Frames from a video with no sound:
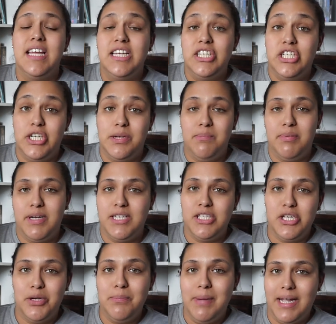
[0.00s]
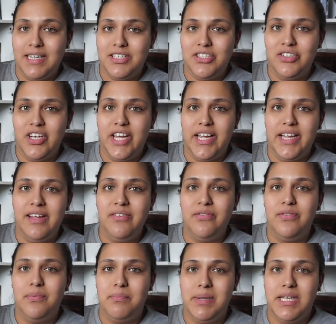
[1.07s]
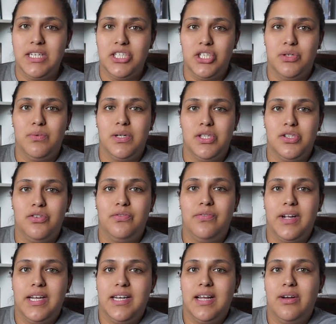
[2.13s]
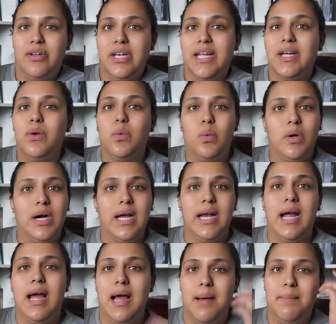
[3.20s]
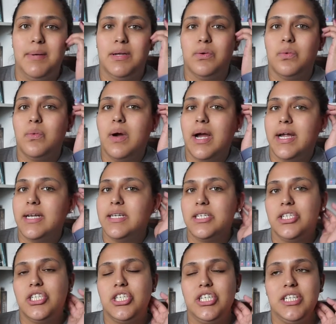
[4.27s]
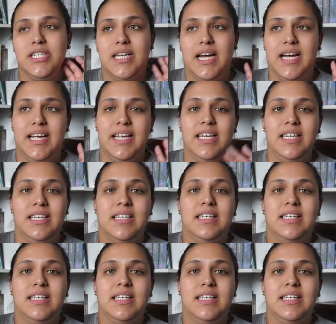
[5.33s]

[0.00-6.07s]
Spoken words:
she brings her back to life because she wants to find out like what happened, why did she die.